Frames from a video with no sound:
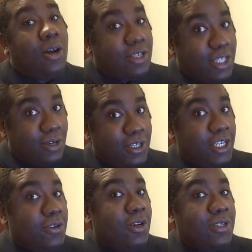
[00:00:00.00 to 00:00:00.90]
Also,
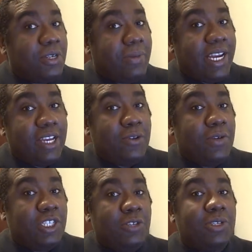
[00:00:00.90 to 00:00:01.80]
do you know somebody
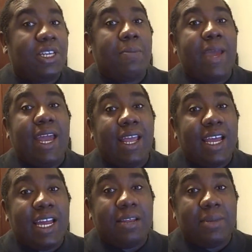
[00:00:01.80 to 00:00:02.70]
who is using the bad
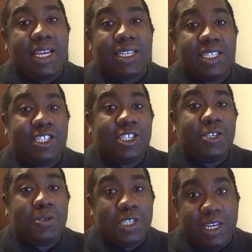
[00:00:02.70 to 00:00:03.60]
economy as an
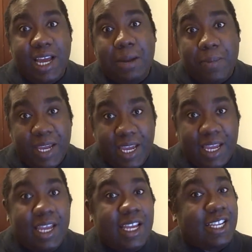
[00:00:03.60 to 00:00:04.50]
excuse to not
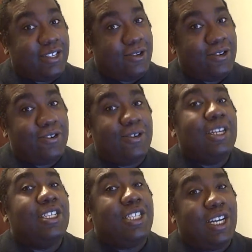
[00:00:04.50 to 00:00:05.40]
pay his or
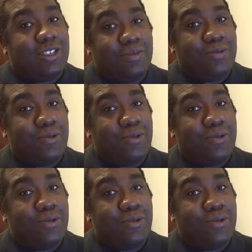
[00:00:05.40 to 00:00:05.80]
her child